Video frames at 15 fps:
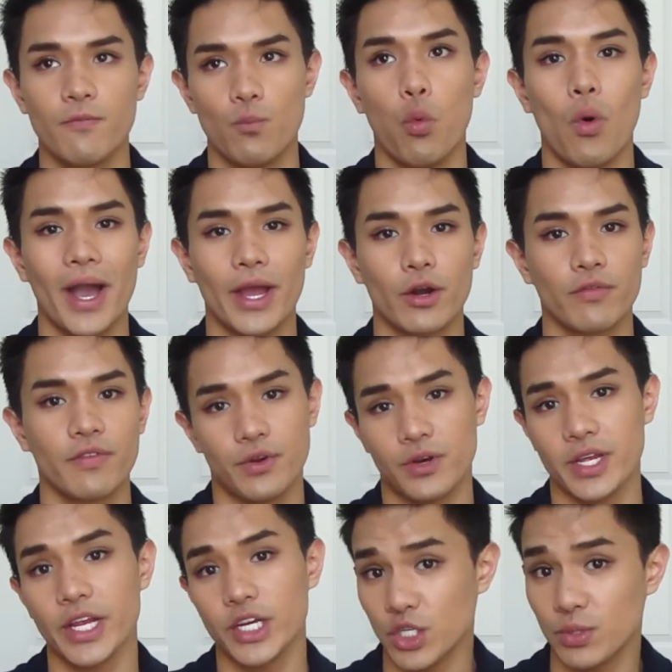wider
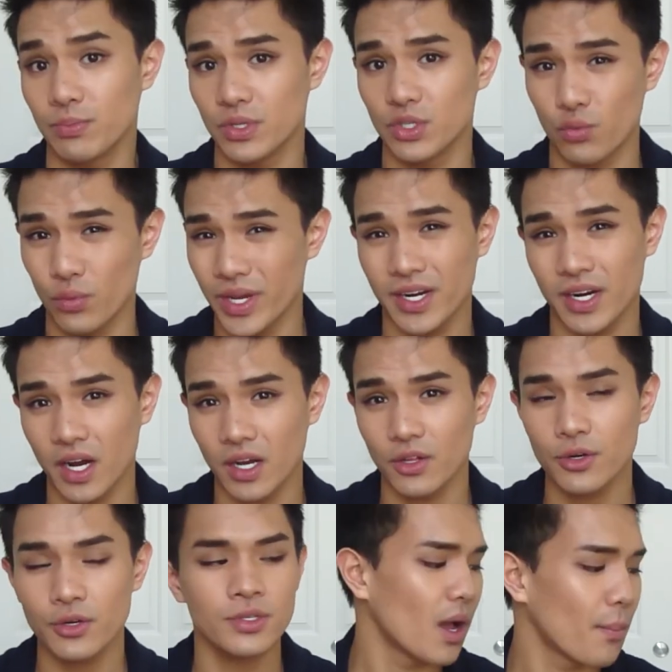variation between
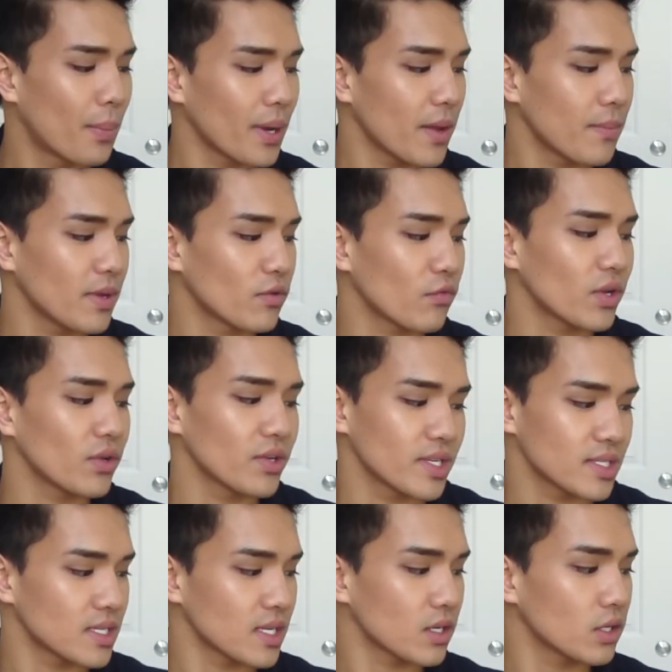colors. But I mean
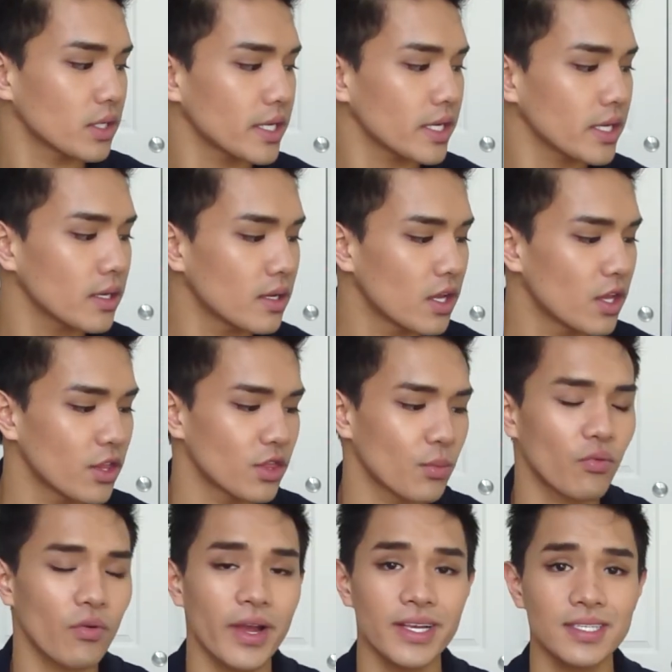realistically, the
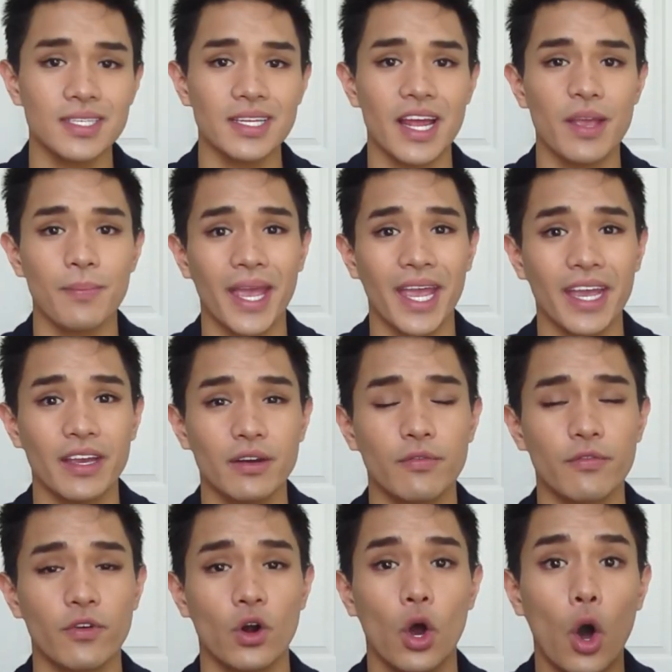price that I paid
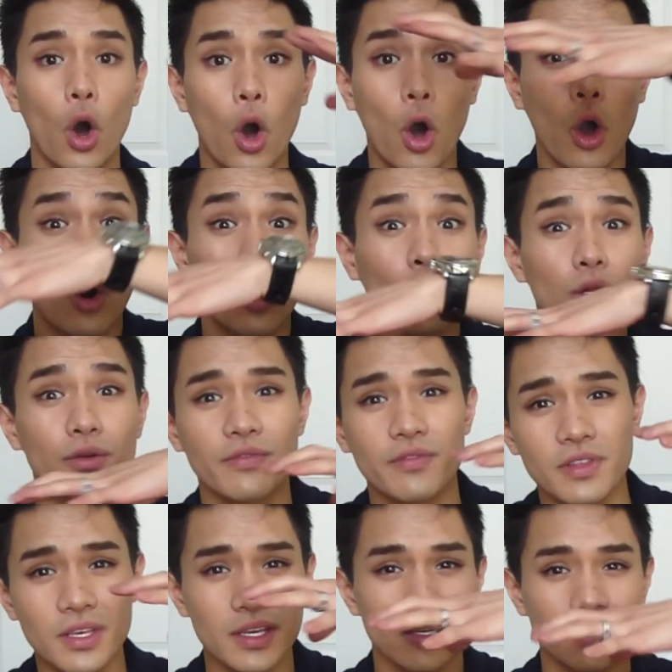for all of
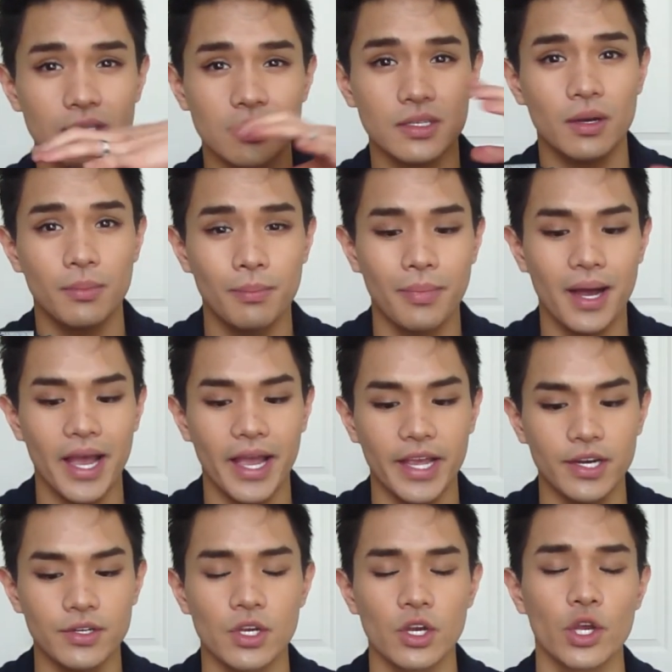these
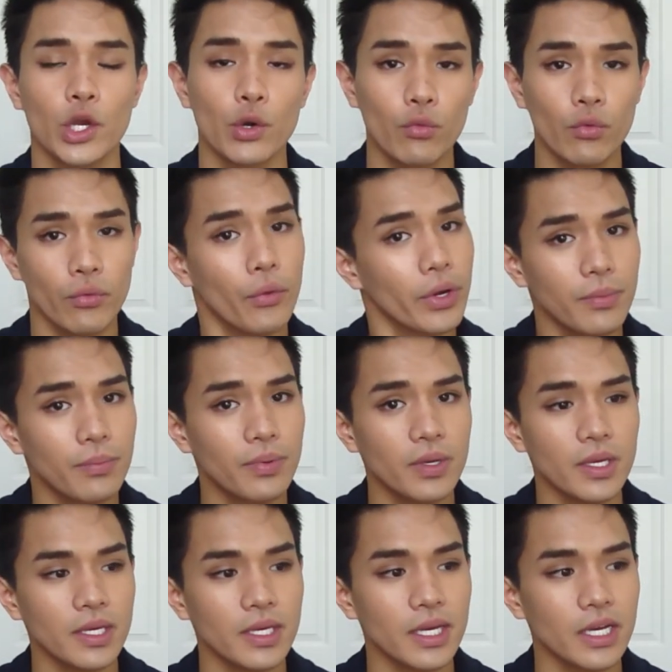combined would
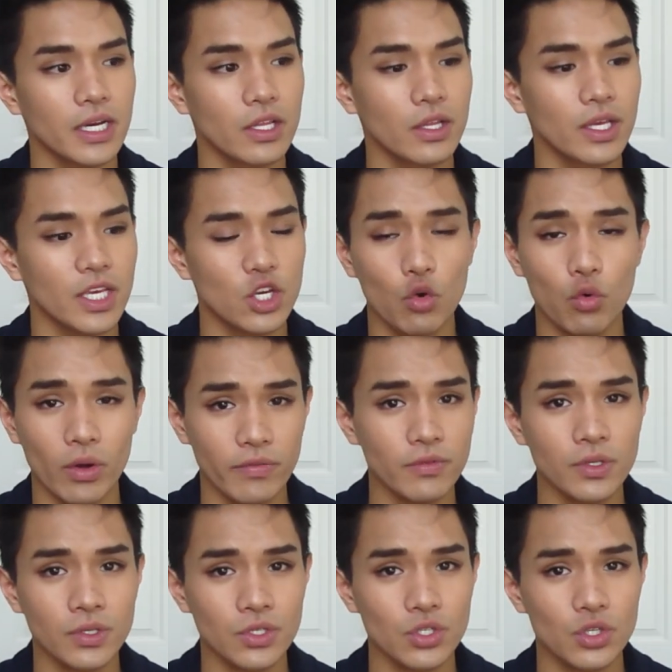be
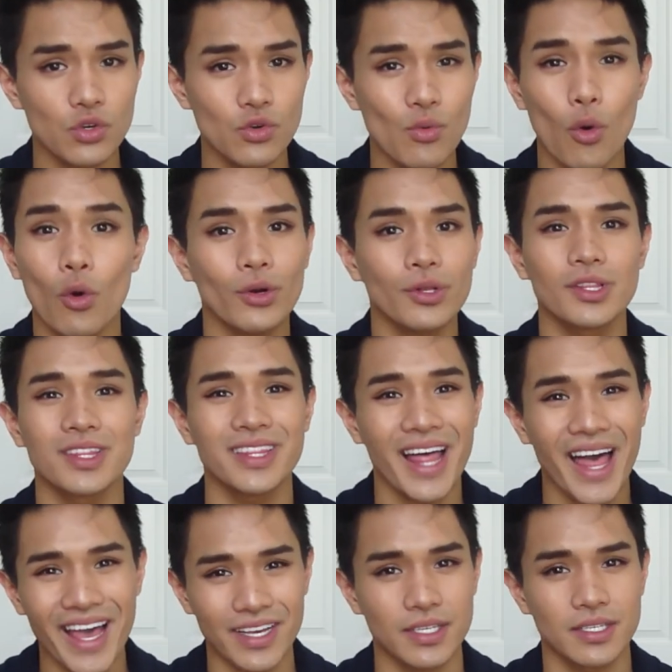equivalent to or
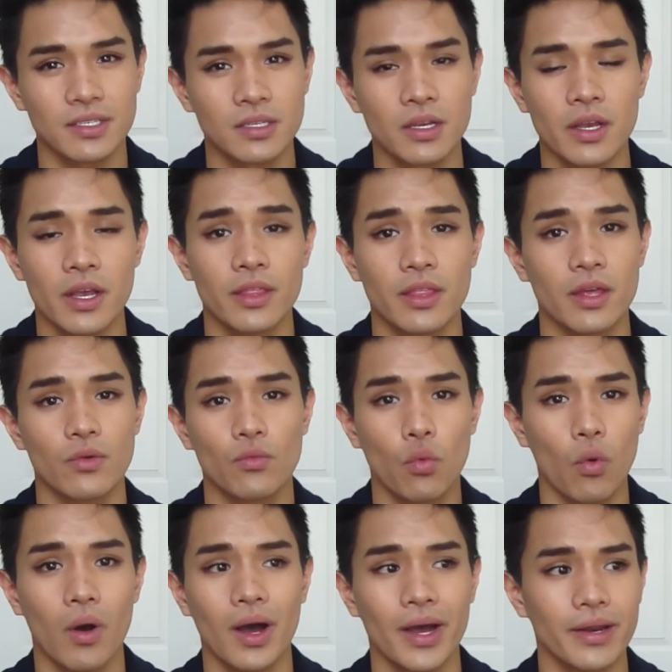less than
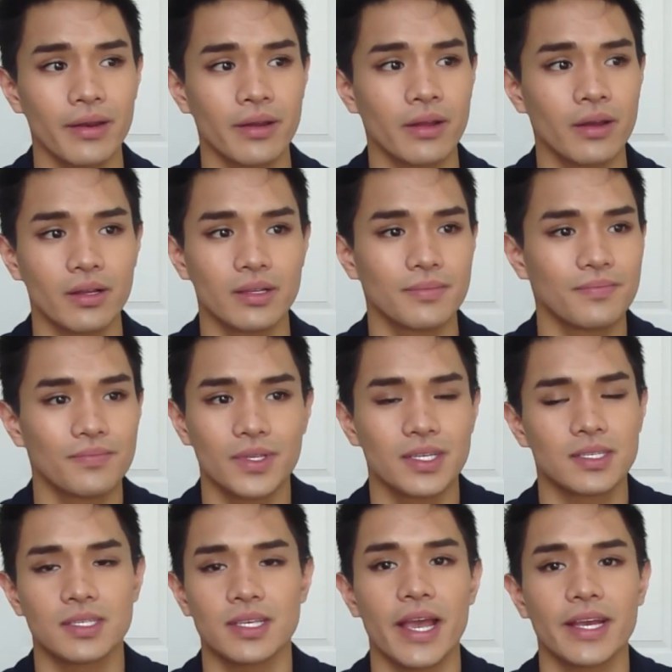one,
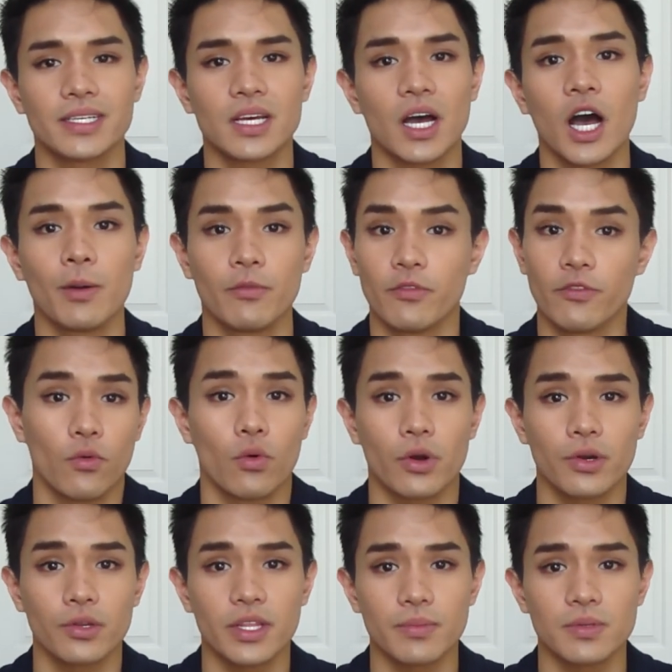say, Tom
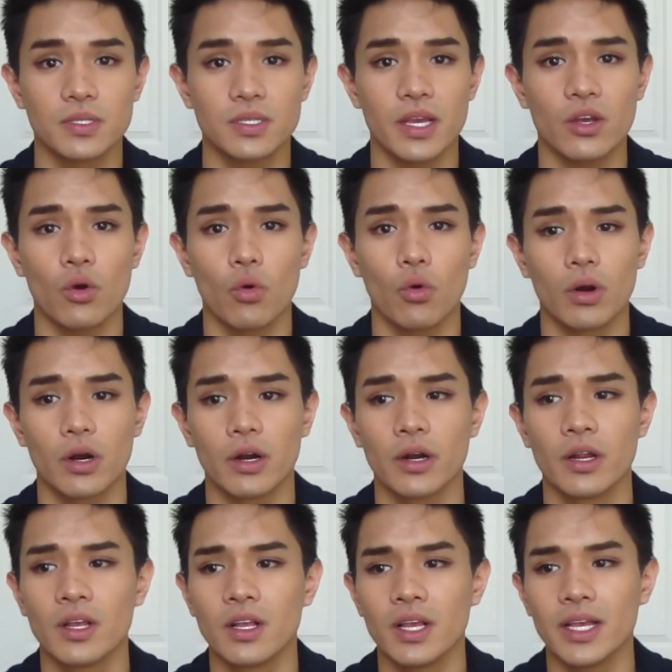Ford lipstick or
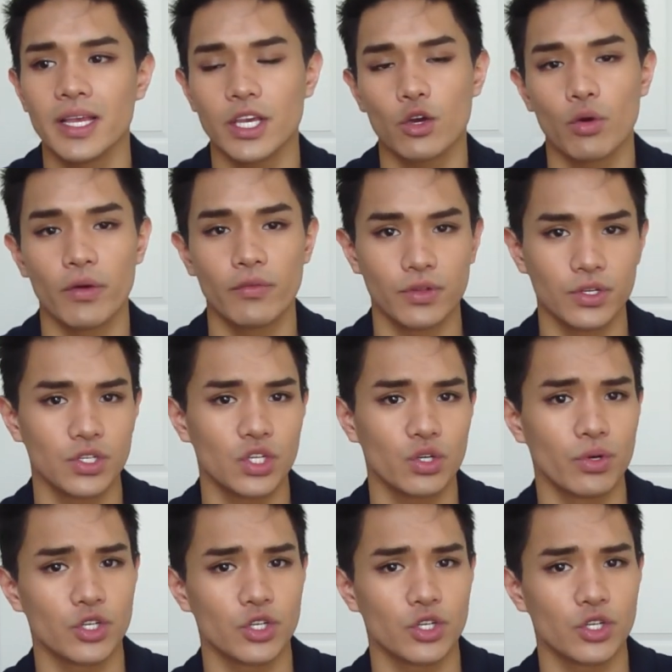equivalent to a